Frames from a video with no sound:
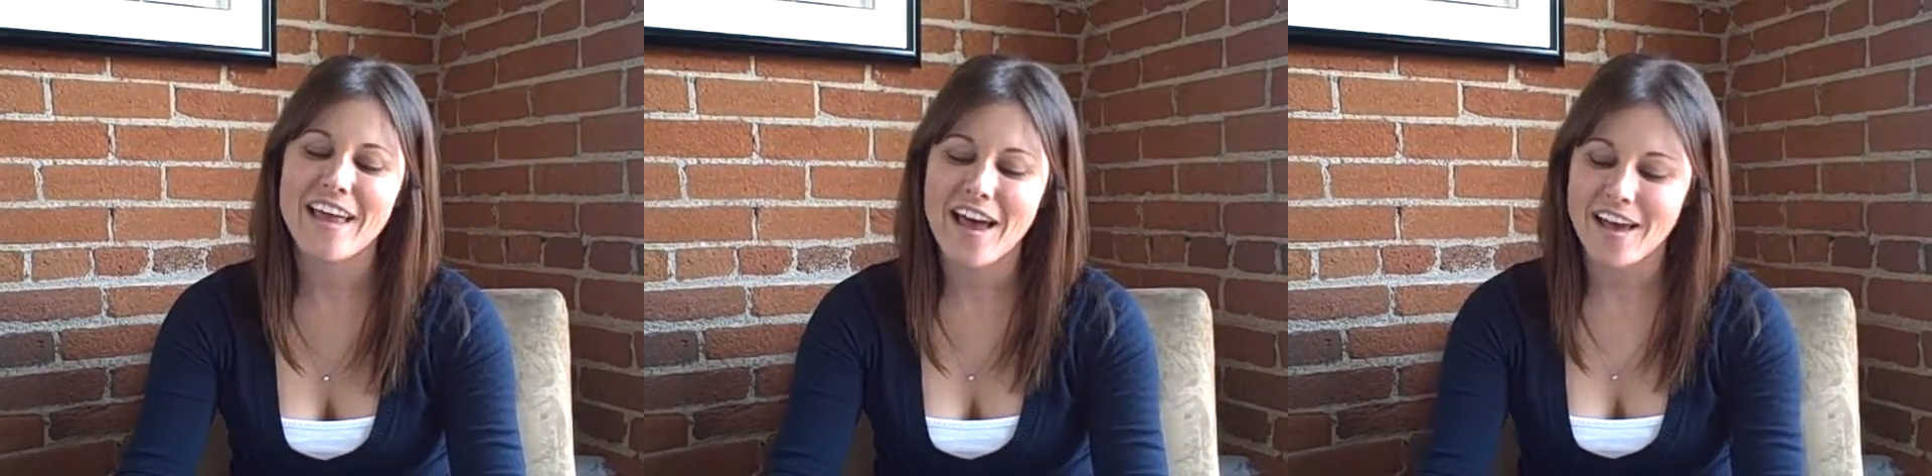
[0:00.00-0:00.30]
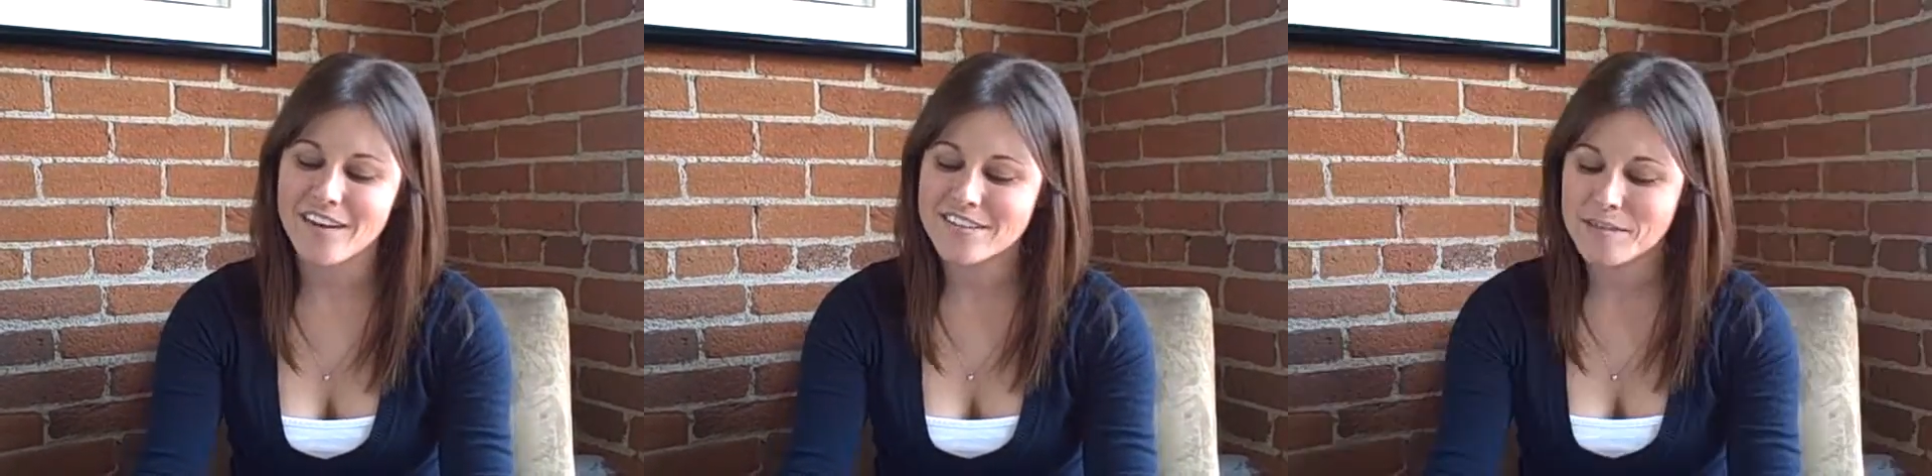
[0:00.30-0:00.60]

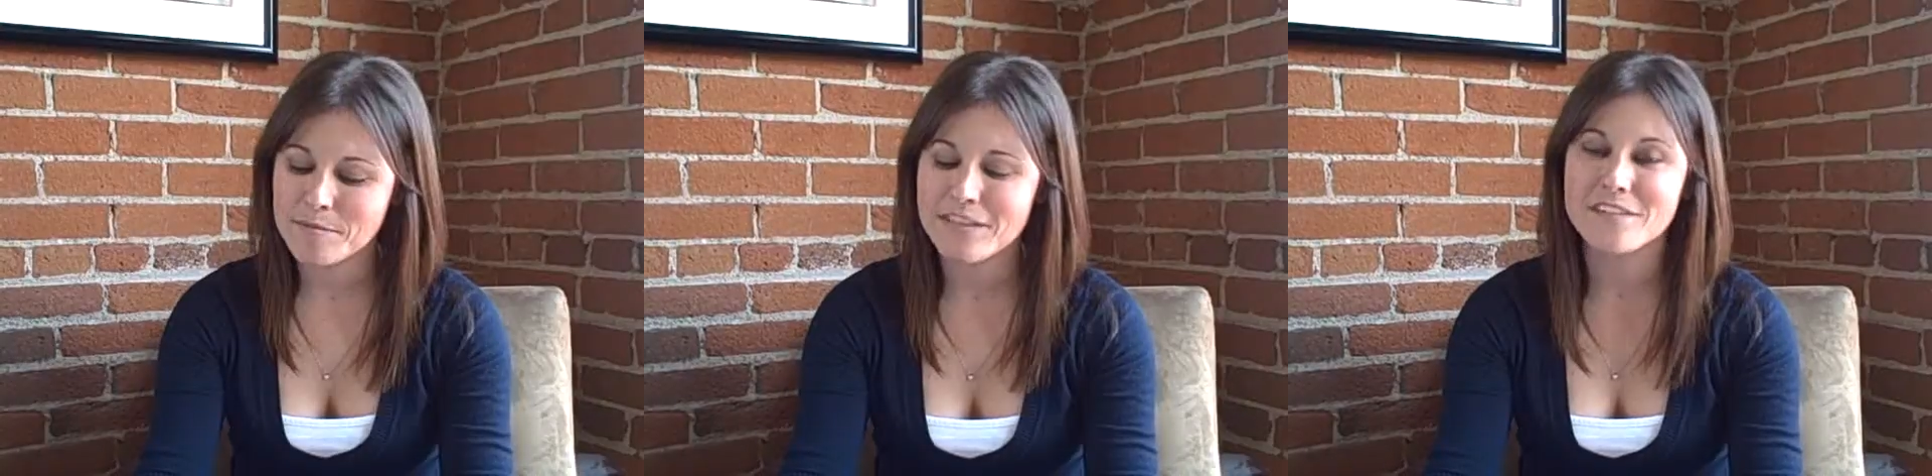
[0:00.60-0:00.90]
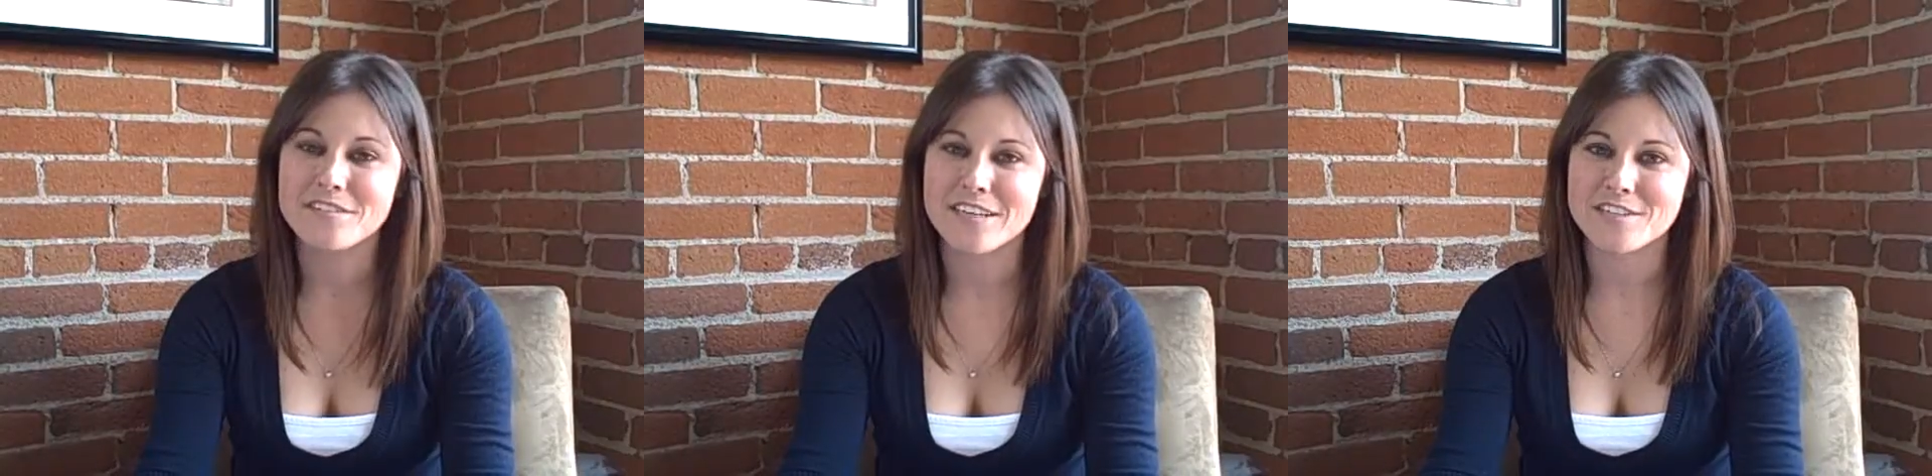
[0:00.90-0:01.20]
that seemed a
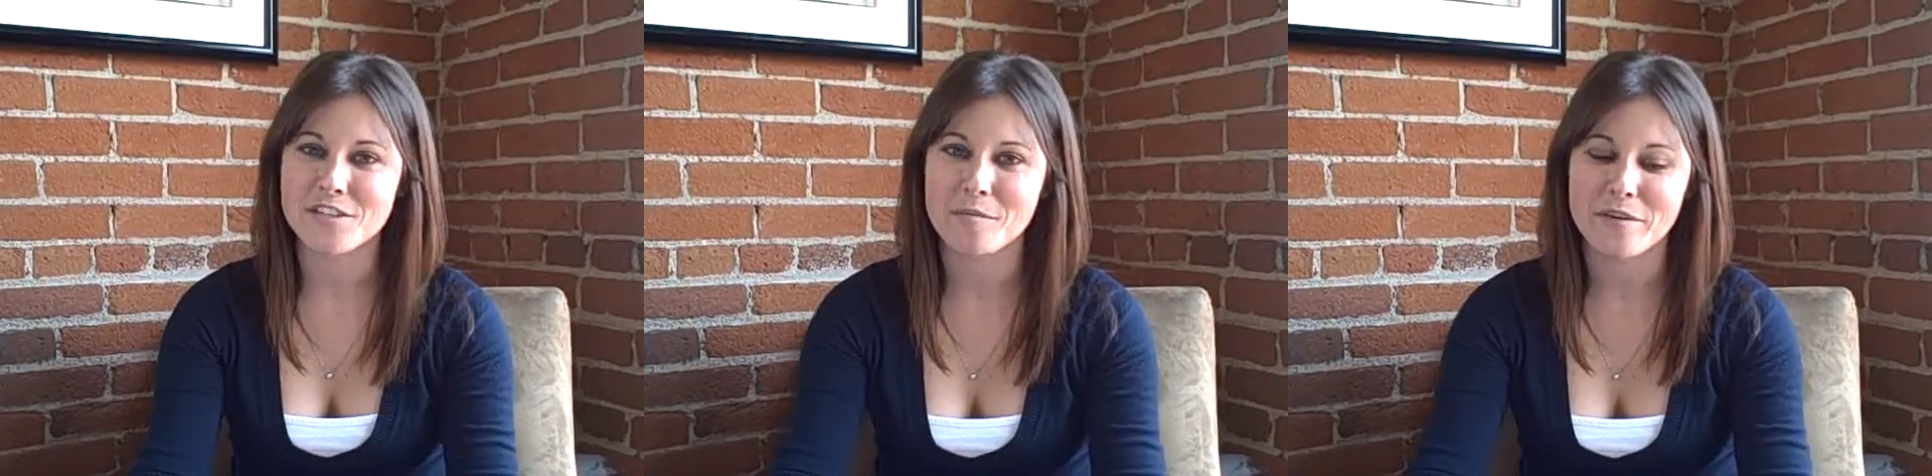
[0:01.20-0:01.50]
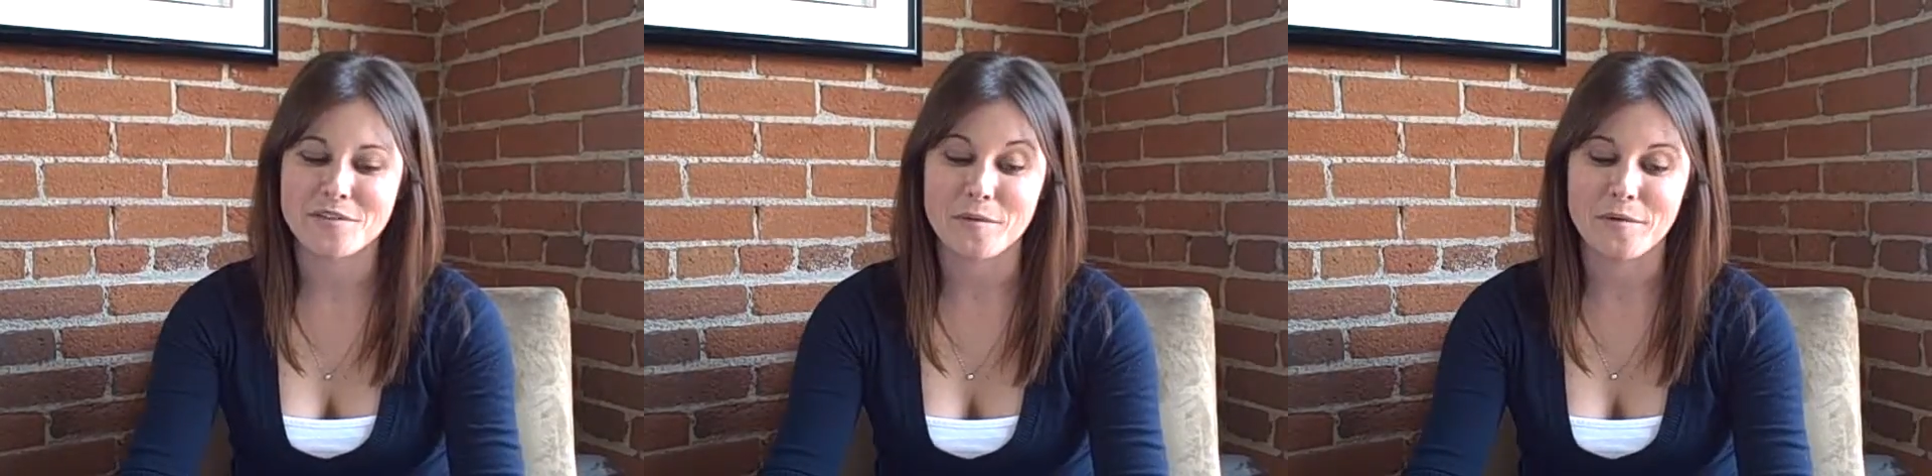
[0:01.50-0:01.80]
little sketchy to
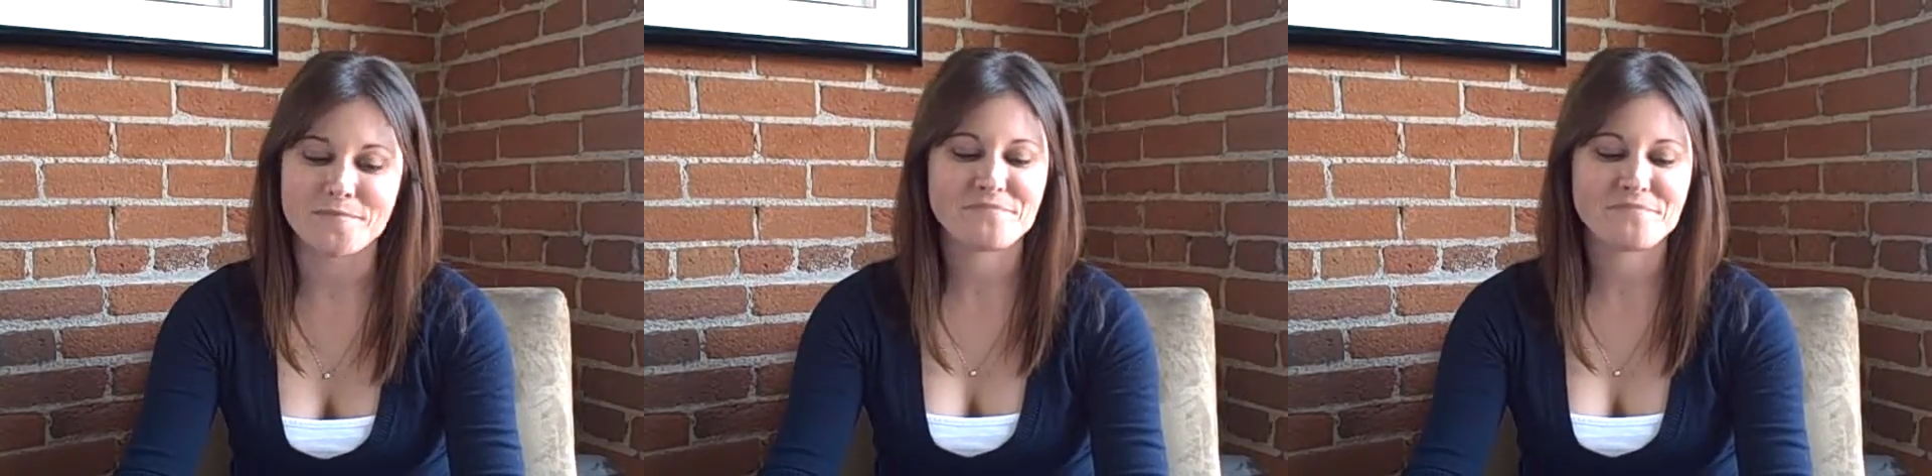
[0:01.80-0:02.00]
me as well.